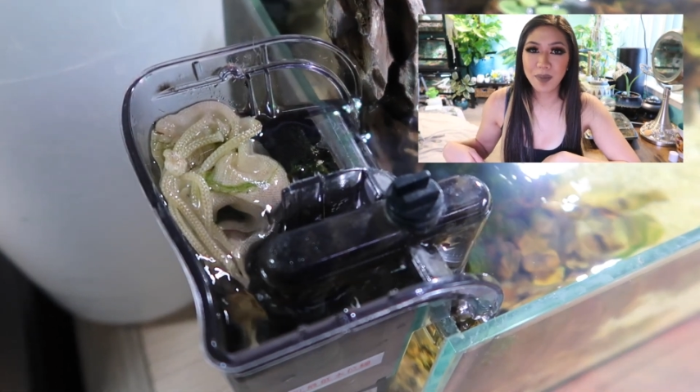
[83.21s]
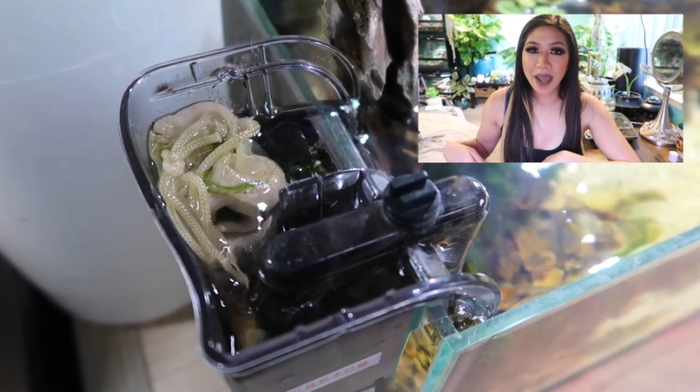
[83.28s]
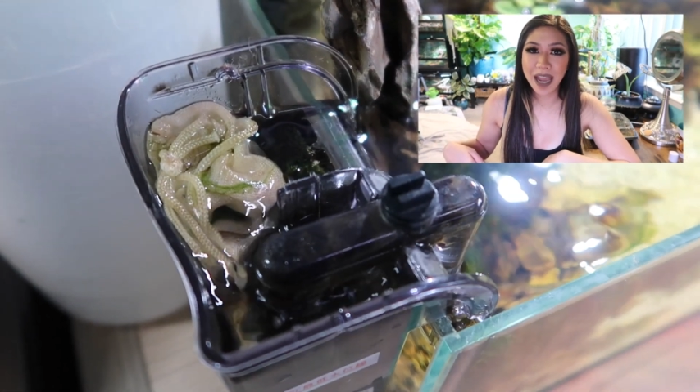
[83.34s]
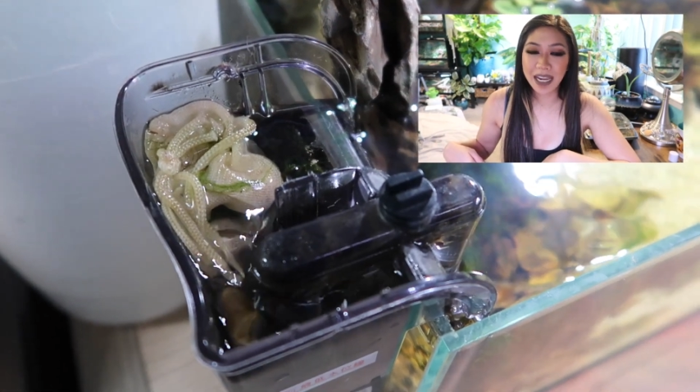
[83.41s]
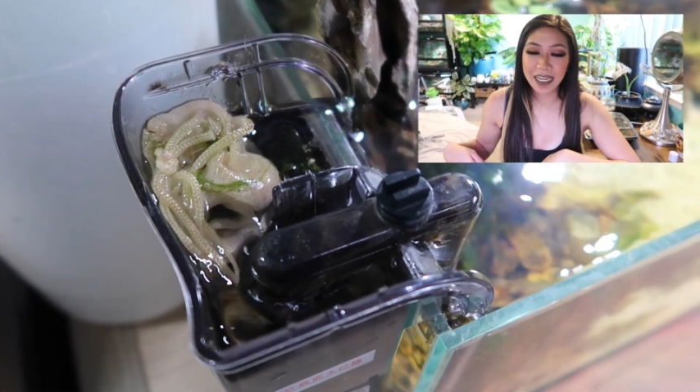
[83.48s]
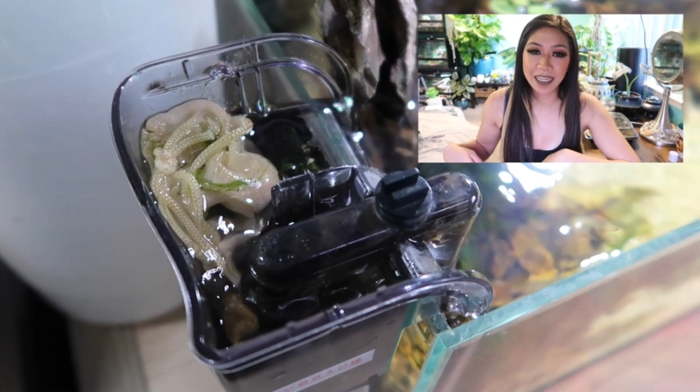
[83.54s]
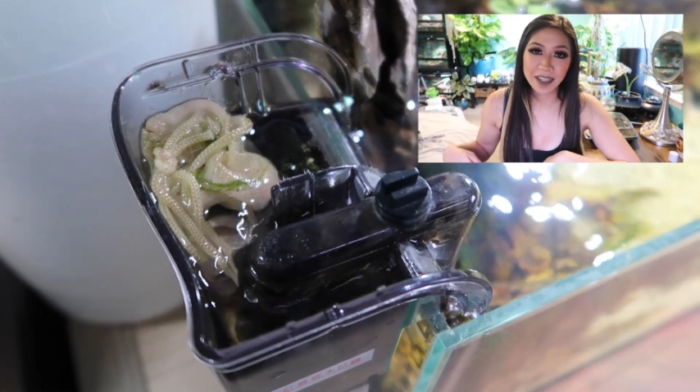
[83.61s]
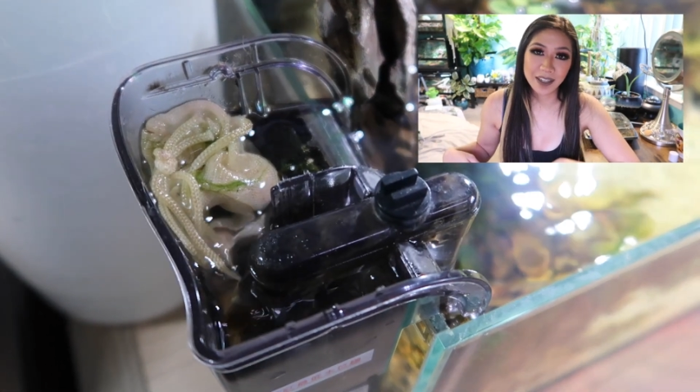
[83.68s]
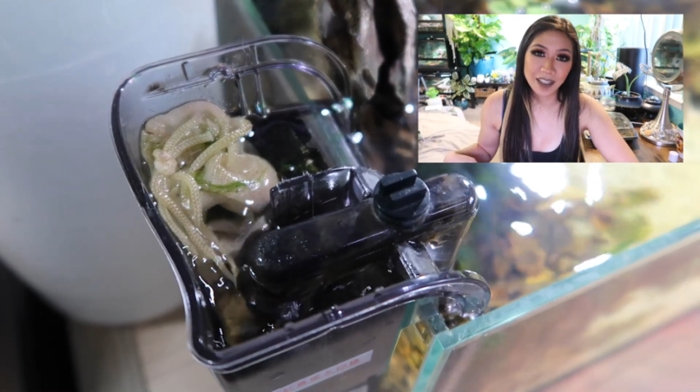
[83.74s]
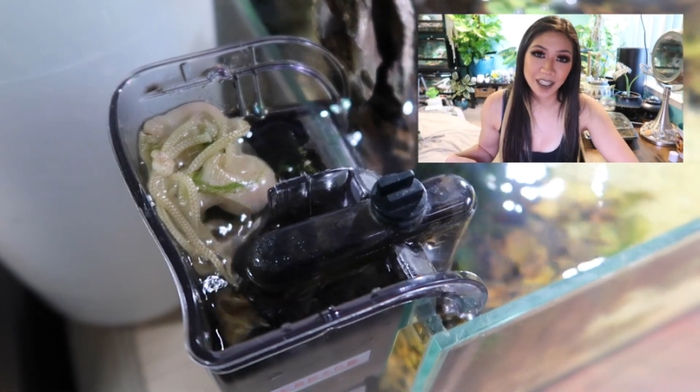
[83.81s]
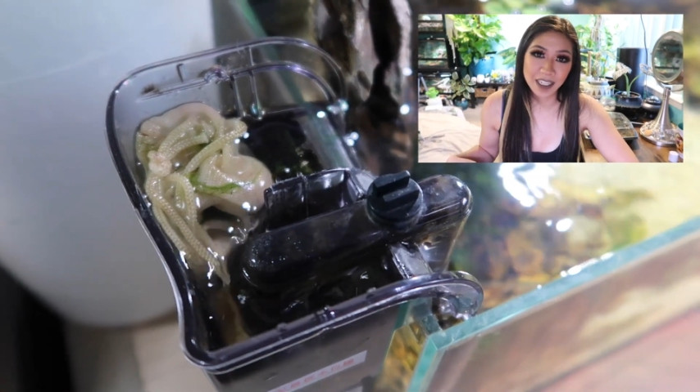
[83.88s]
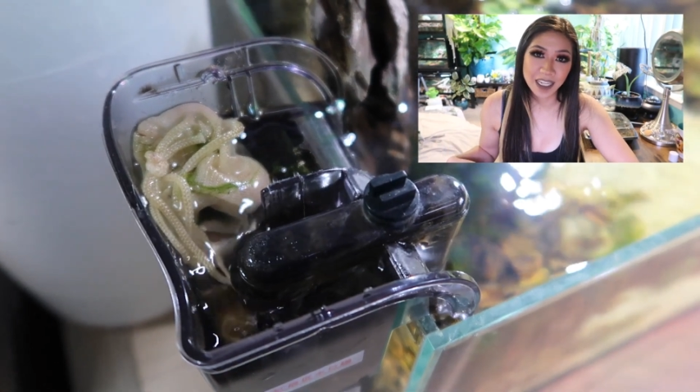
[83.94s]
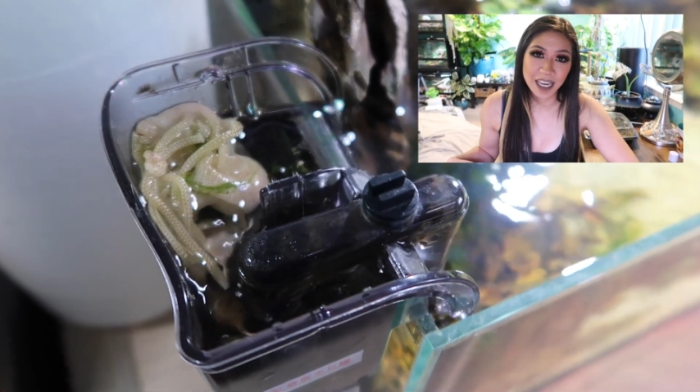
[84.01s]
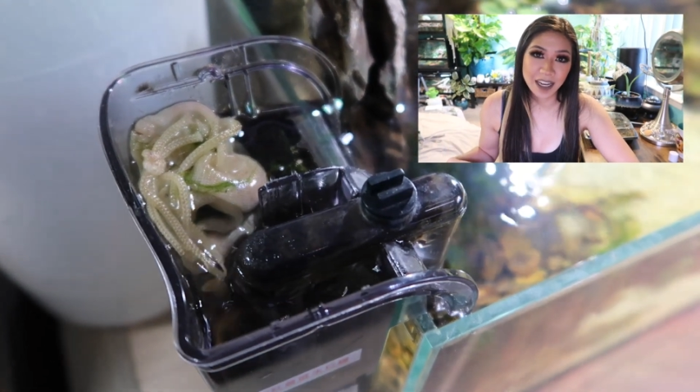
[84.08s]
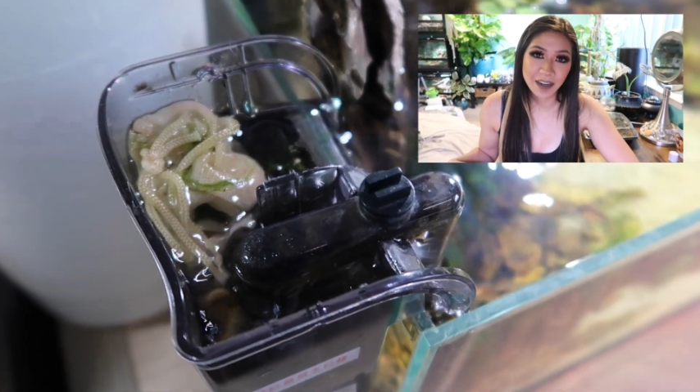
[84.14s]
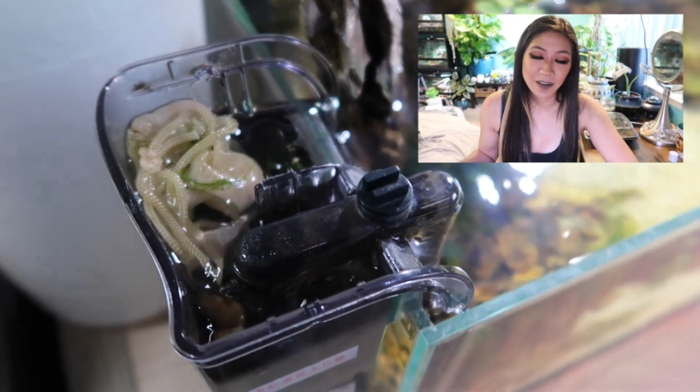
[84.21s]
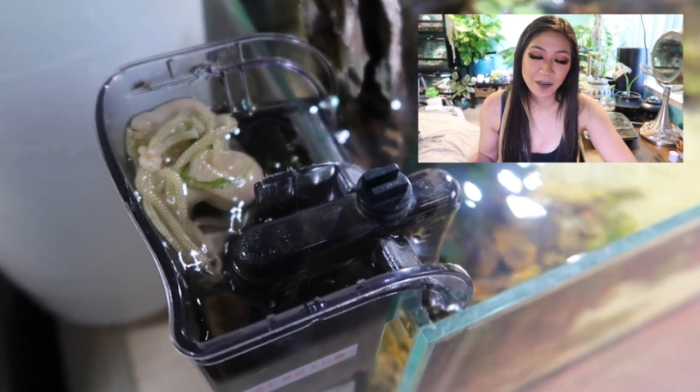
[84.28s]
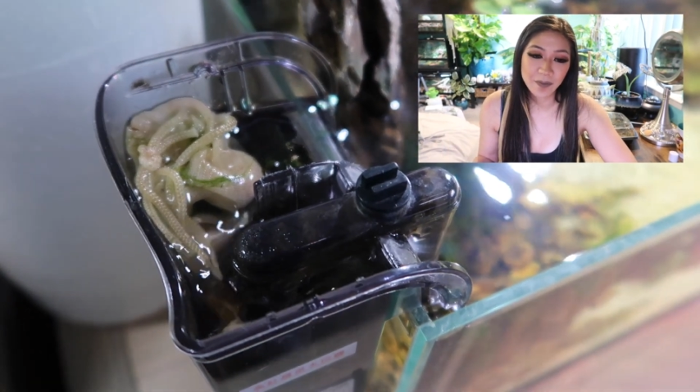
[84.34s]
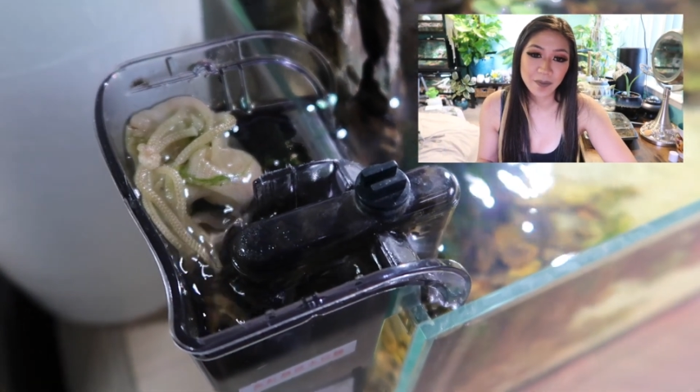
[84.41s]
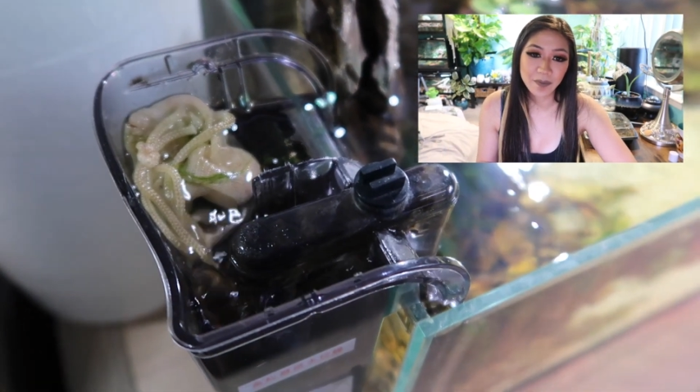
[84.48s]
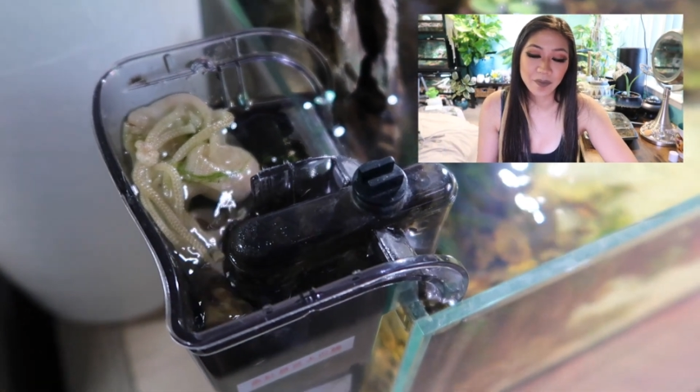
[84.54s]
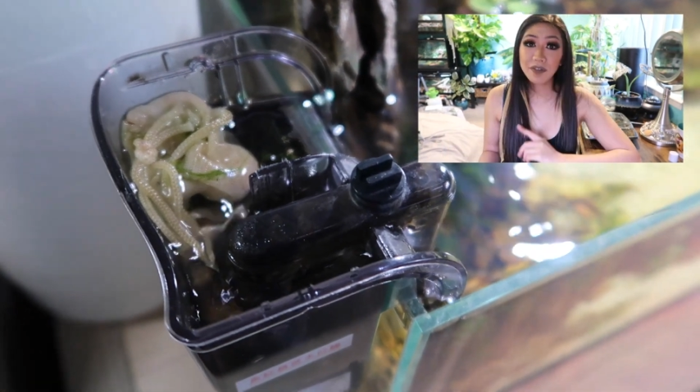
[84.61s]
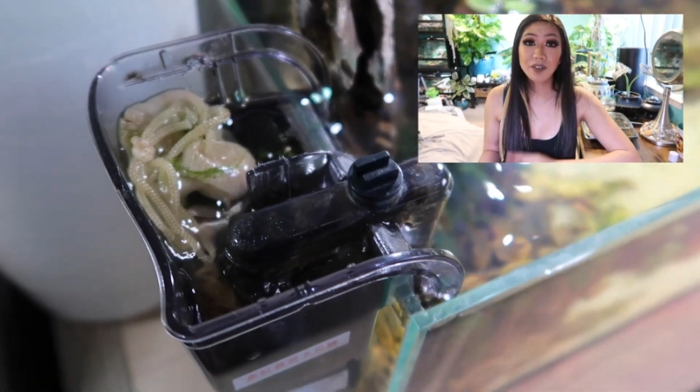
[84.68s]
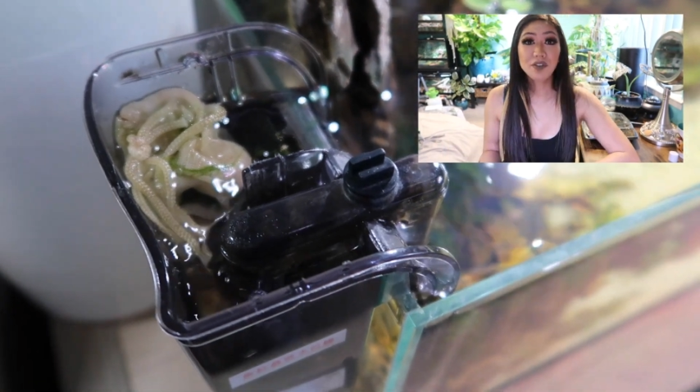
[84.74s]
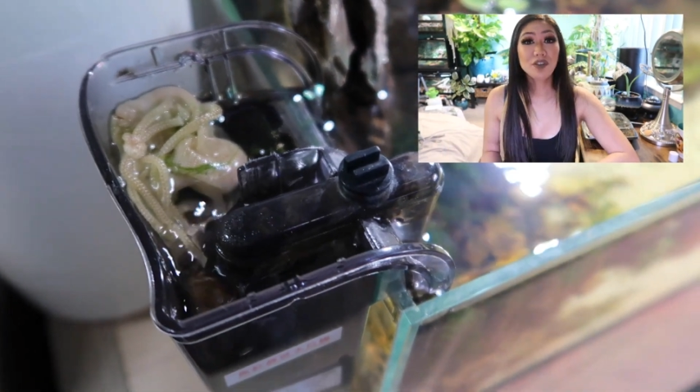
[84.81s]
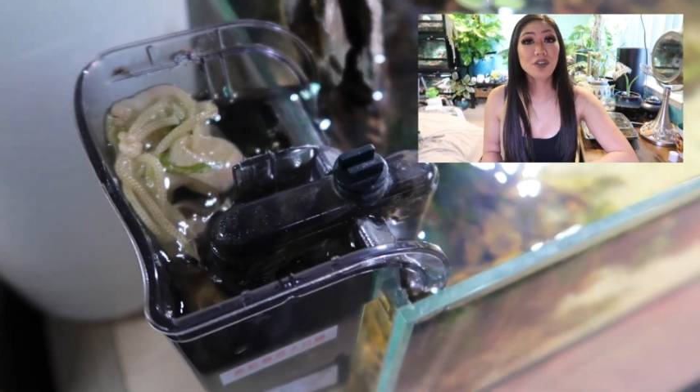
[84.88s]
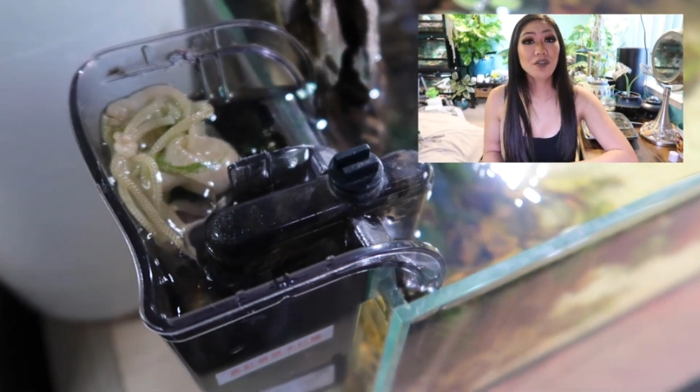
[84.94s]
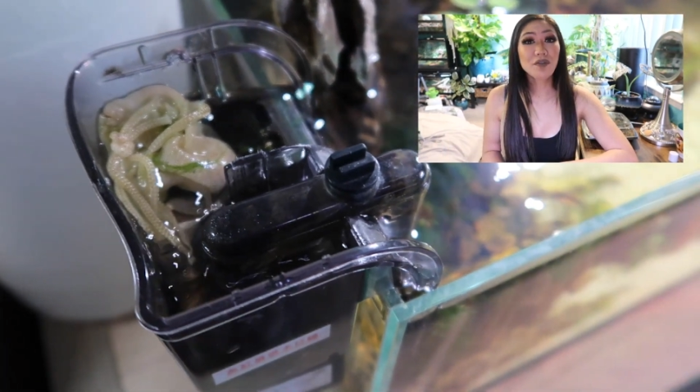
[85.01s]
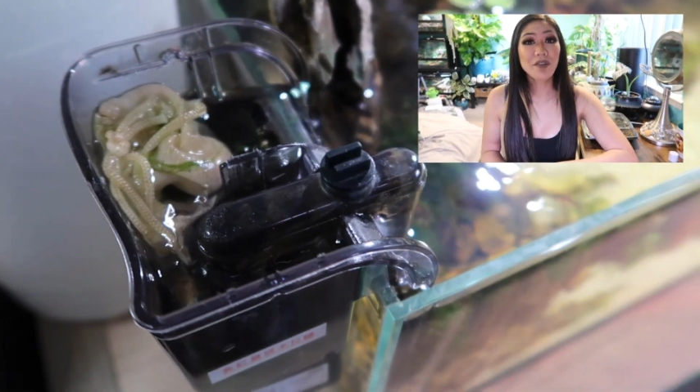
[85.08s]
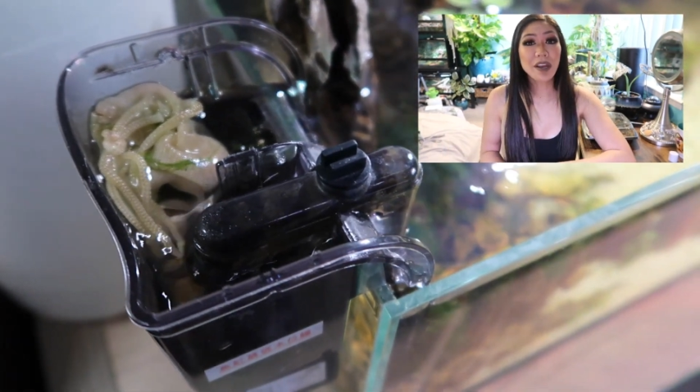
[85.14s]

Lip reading: back into the tank. Filters are